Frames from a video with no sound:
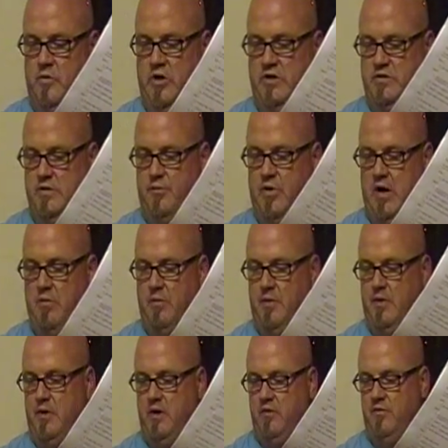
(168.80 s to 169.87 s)
plus the
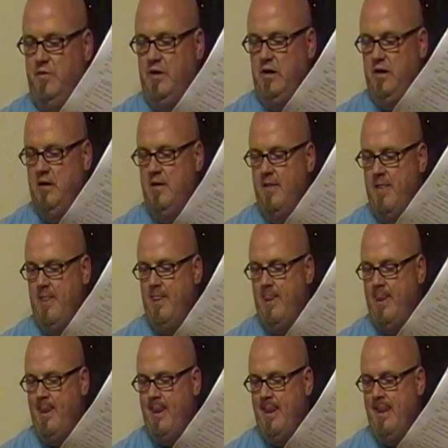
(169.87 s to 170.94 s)
probability of B
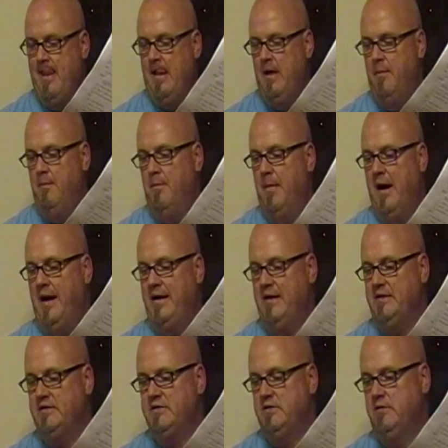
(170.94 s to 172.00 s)

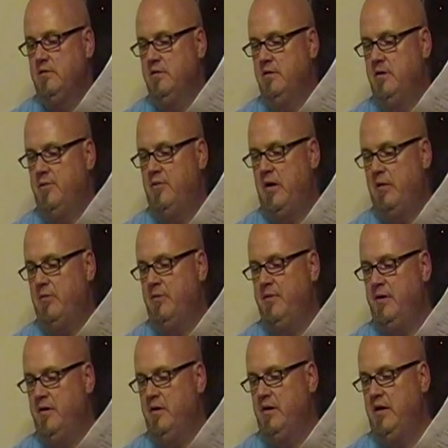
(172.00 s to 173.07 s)
minus the
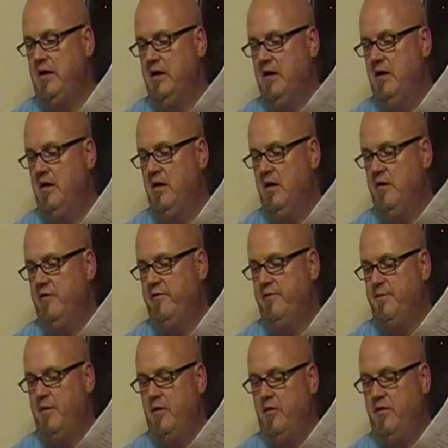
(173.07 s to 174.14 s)
probability of
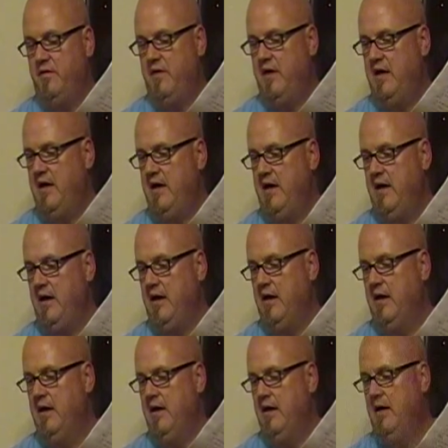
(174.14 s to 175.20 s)
both A
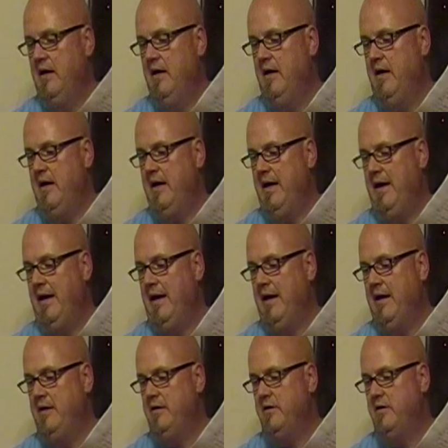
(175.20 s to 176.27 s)

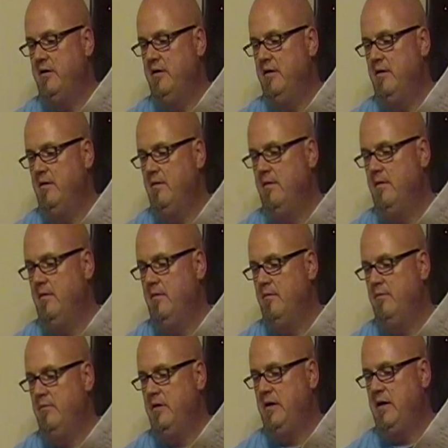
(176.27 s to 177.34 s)
and
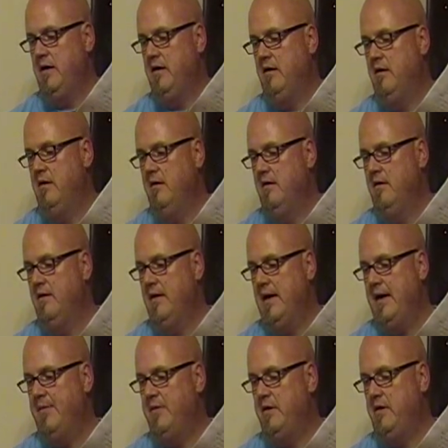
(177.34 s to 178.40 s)
B
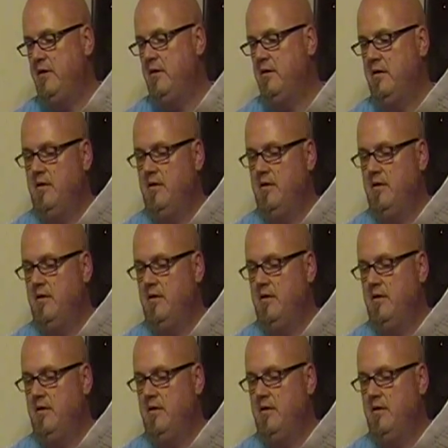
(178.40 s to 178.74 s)
happening.